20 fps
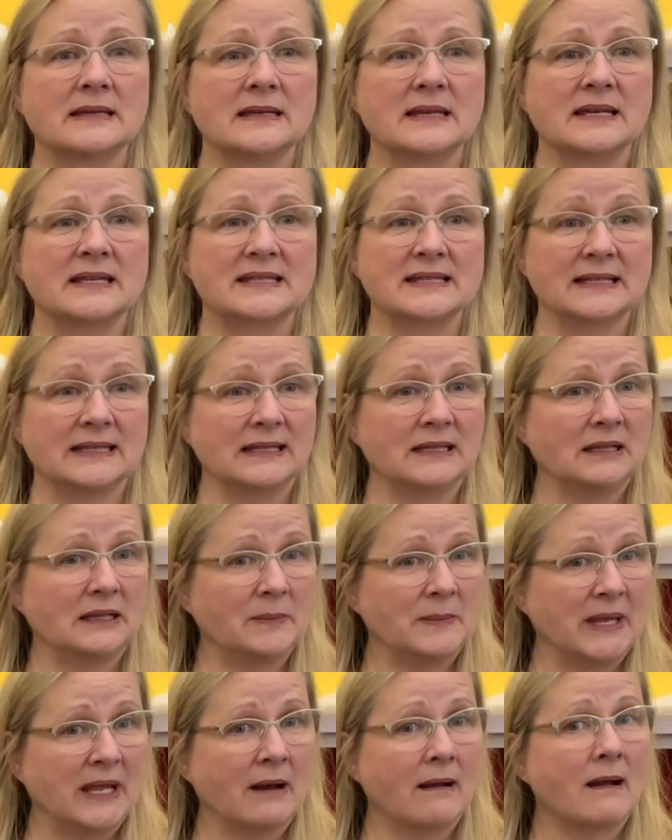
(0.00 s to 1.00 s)
It's a little
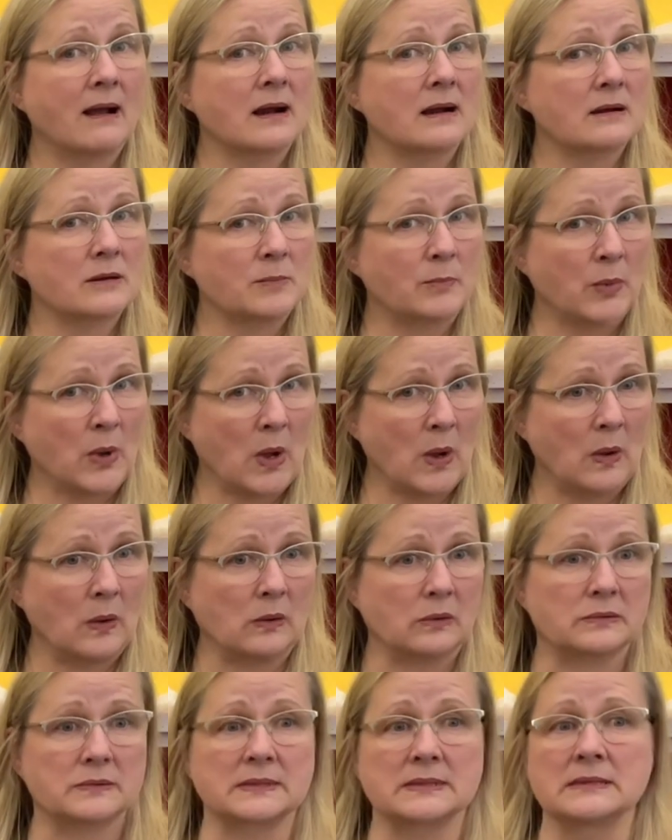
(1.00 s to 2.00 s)
bit harder
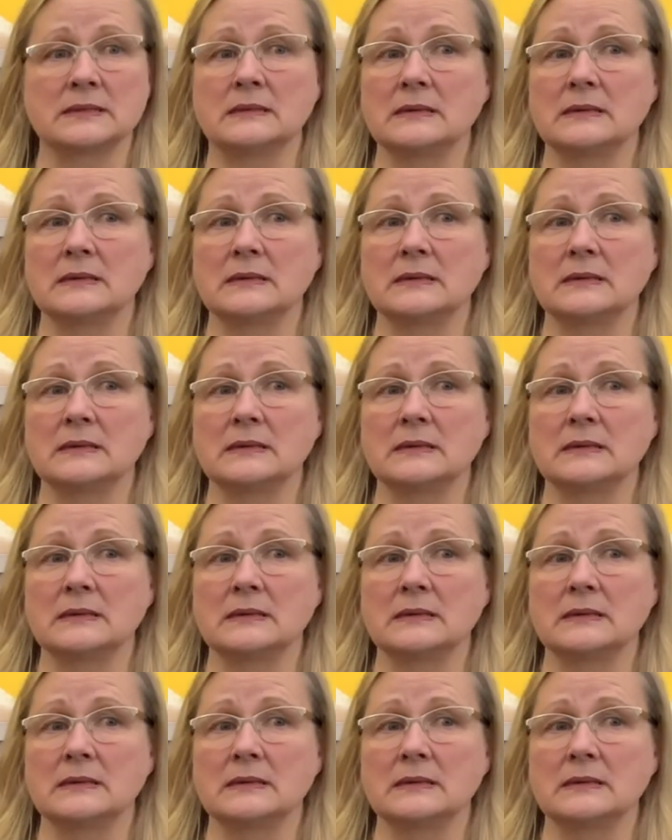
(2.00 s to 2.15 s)
pose.